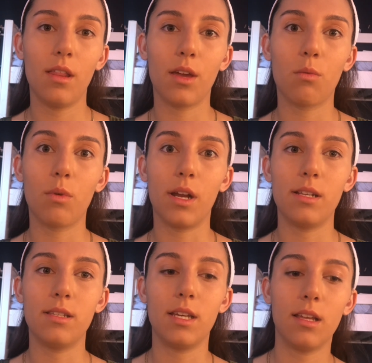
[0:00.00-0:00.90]
like what I
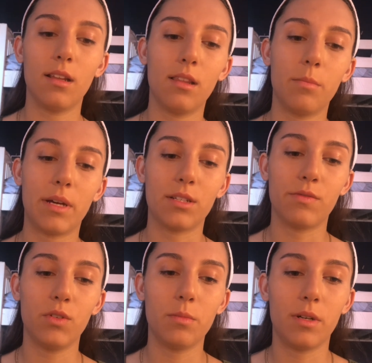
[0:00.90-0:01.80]
did the
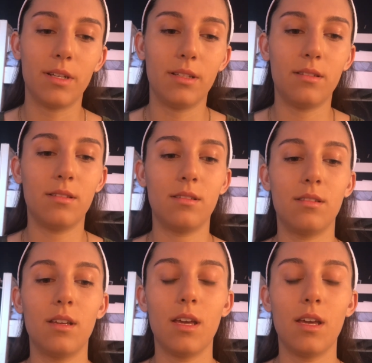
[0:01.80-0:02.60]
past few months.